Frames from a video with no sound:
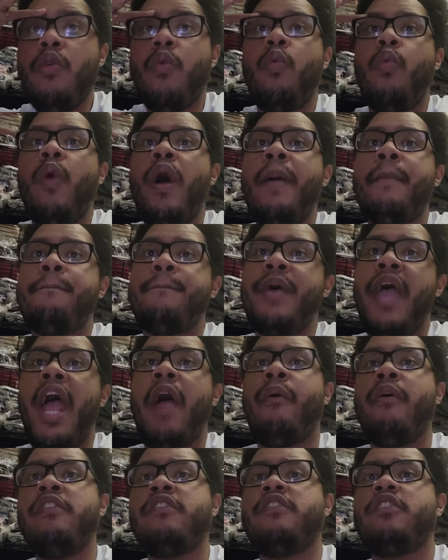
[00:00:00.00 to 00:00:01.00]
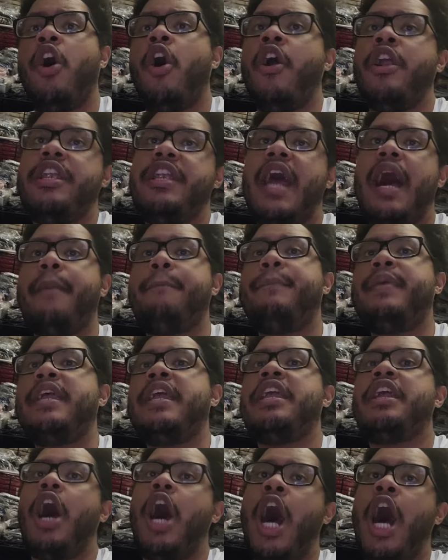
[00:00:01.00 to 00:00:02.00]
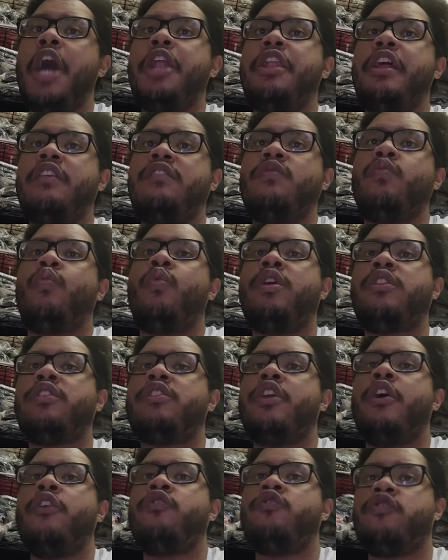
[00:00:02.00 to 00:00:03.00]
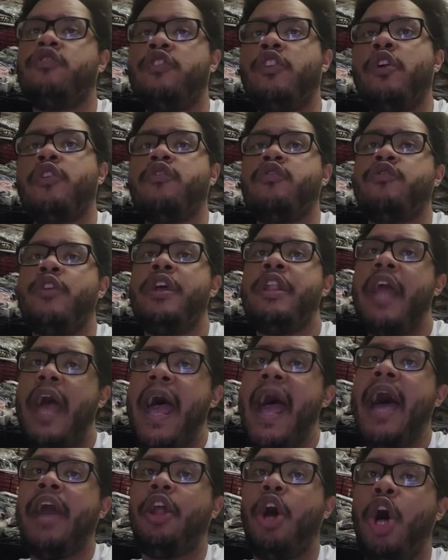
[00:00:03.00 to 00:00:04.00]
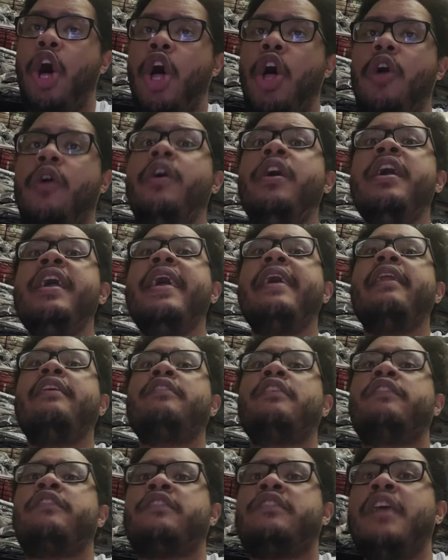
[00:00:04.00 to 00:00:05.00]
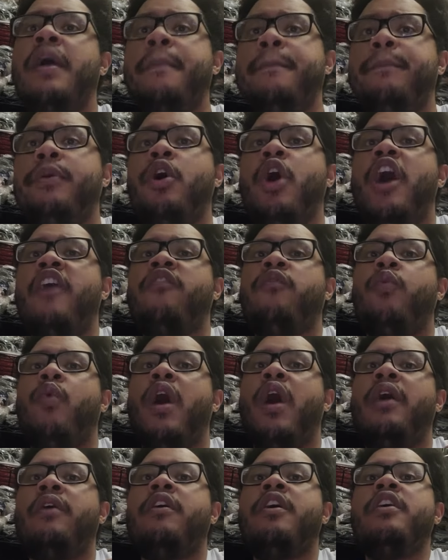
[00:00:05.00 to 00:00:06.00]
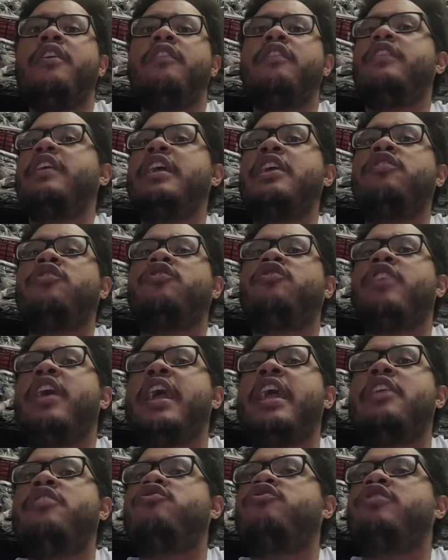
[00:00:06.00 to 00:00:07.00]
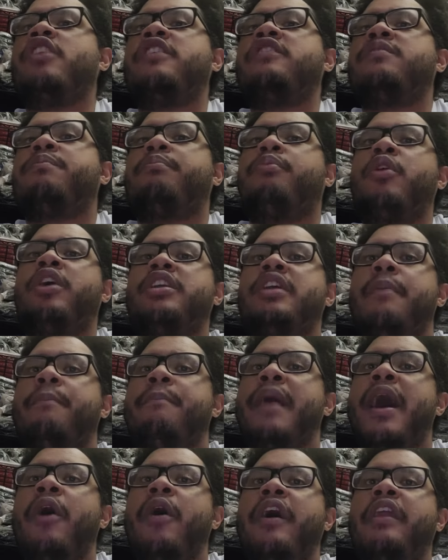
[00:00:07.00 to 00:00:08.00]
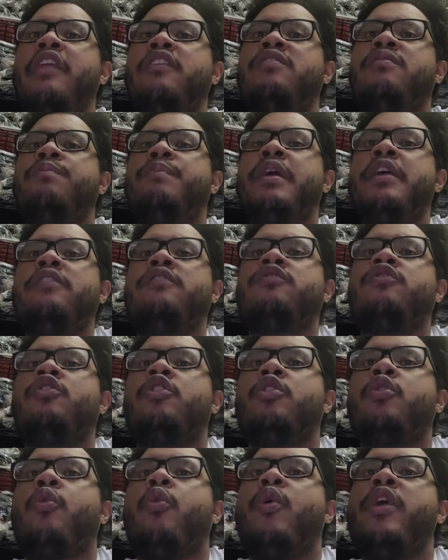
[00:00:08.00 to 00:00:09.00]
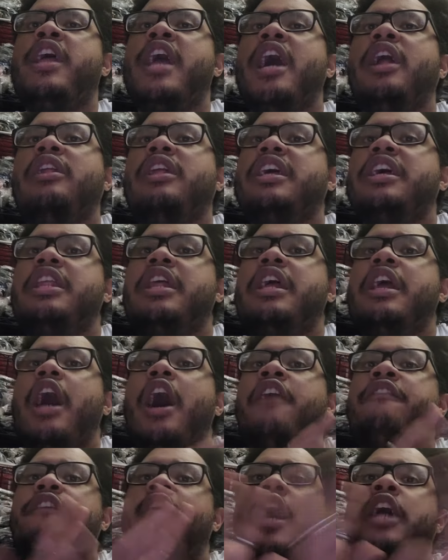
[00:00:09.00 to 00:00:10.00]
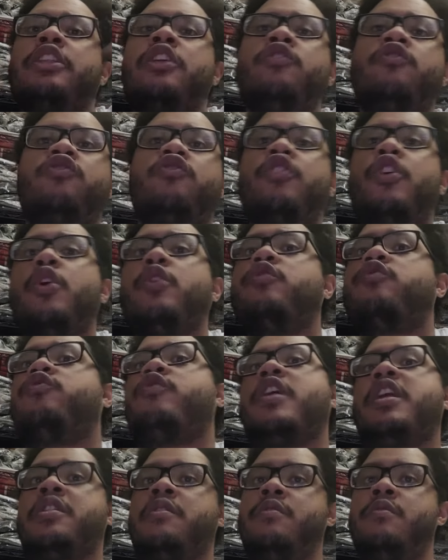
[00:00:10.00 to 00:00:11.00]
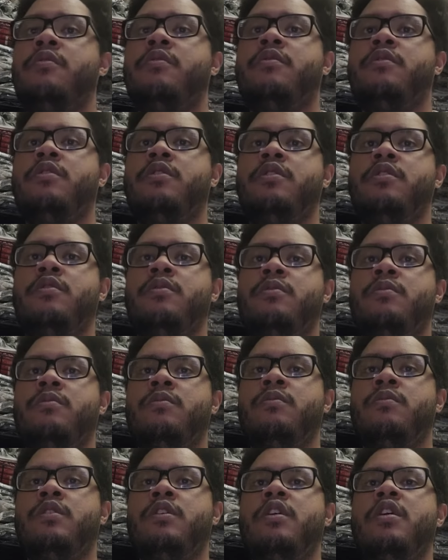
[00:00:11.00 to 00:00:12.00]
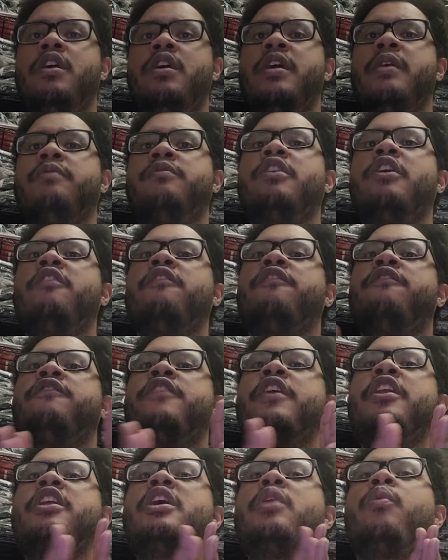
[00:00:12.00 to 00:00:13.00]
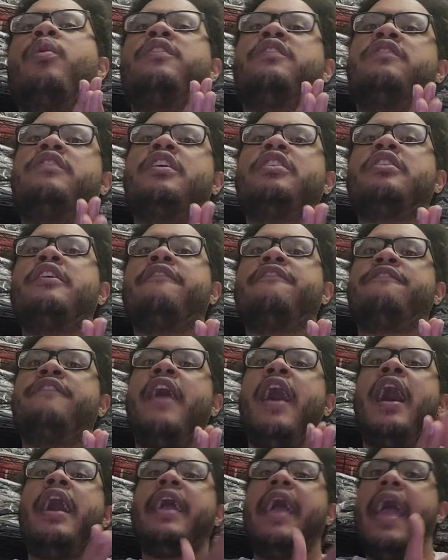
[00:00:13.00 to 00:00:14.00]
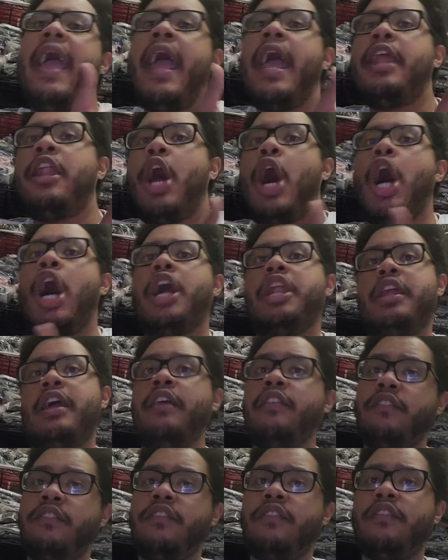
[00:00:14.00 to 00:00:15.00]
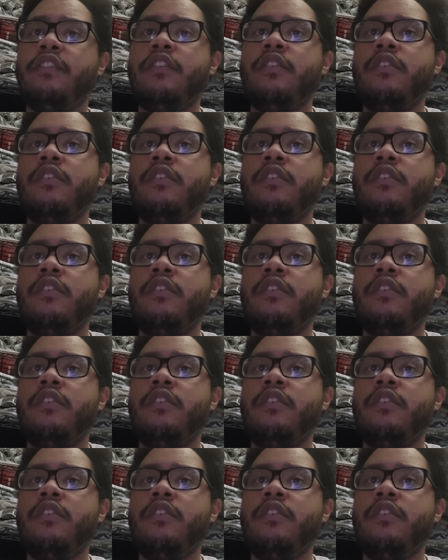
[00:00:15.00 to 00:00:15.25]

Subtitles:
when parents are not being honest with their children at all. It is a symbol of what these changes bring about, and it speaks to the reality of other children. The video was dignified and honest.